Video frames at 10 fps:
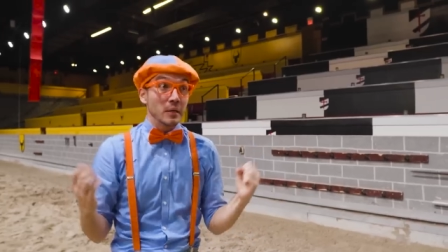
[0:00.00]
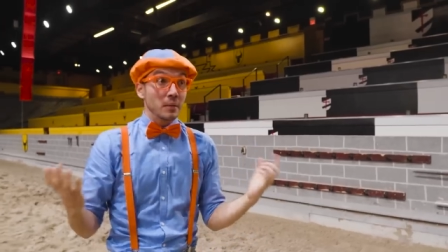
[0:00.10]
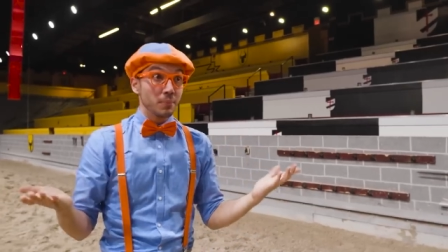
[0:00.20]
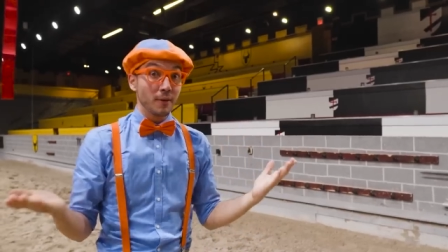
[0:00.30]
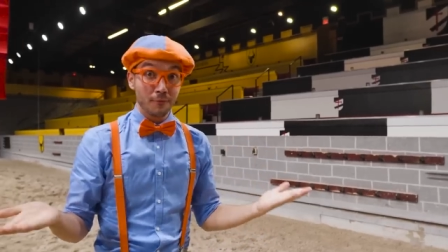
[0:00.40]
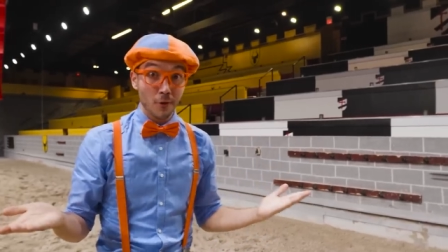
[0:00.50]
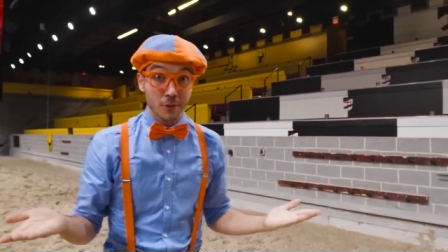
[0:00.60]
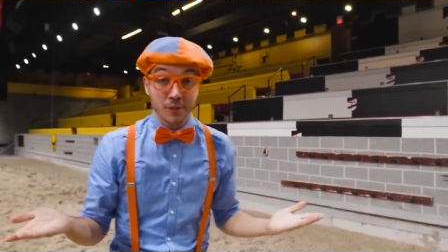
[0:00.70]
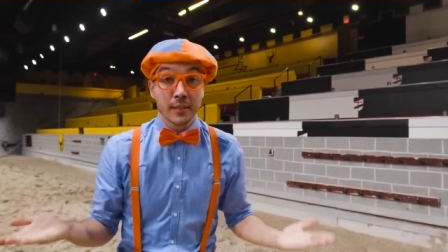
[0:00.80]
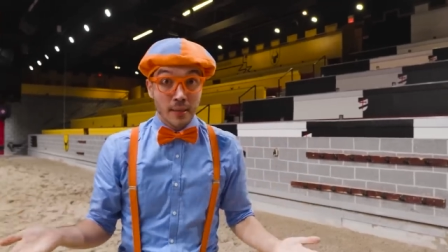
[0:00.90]
But
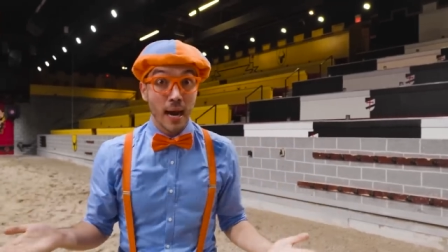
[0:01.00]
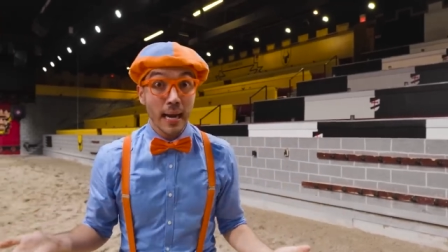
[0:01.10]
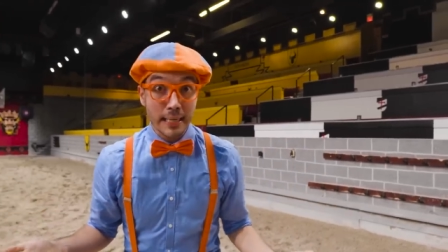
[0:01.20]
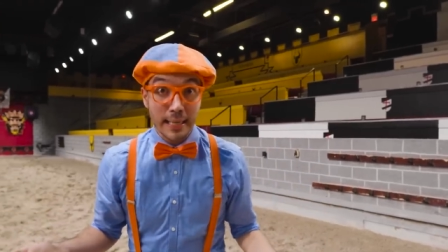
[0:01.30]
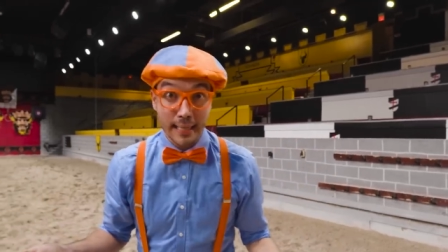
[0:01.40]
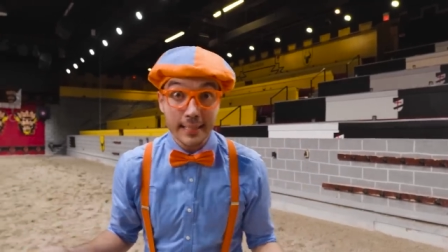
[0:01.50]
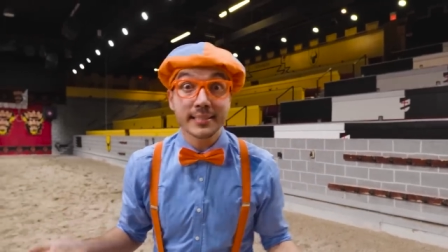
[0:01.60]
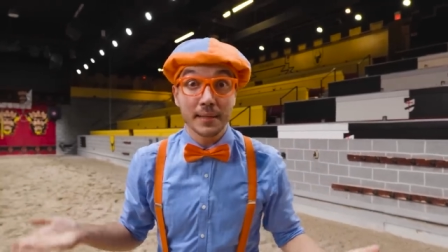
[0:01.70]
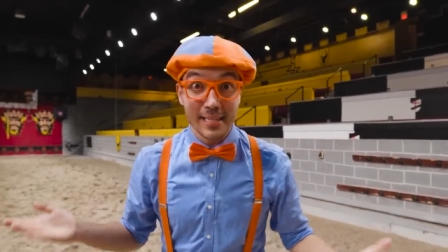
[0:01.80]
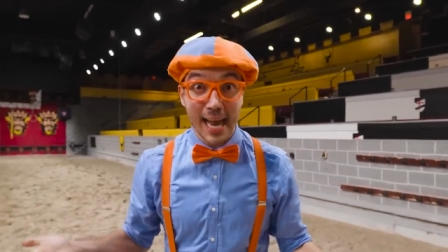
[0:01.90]
first, I need to get
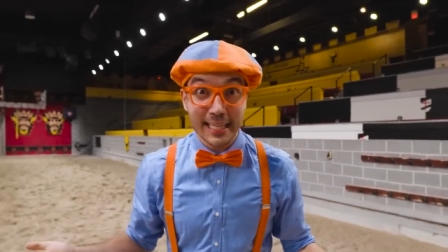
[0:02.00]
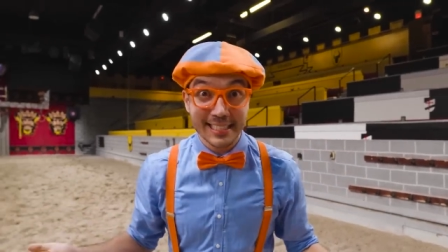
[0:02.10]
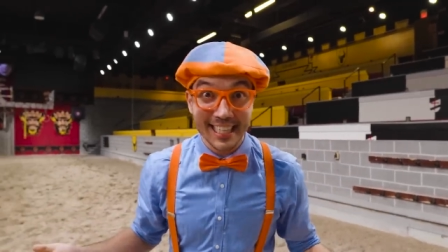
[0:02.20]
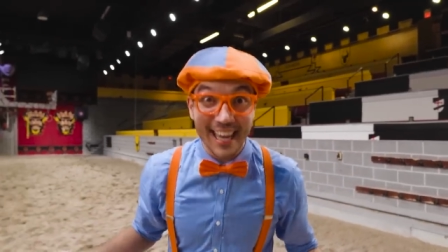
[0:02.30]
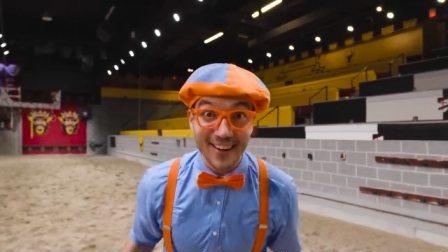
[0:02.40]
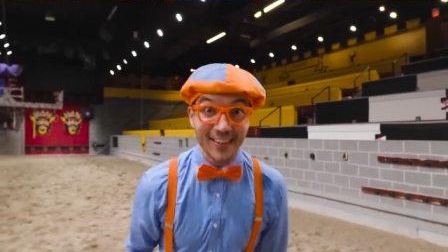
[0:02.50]
some knight gear.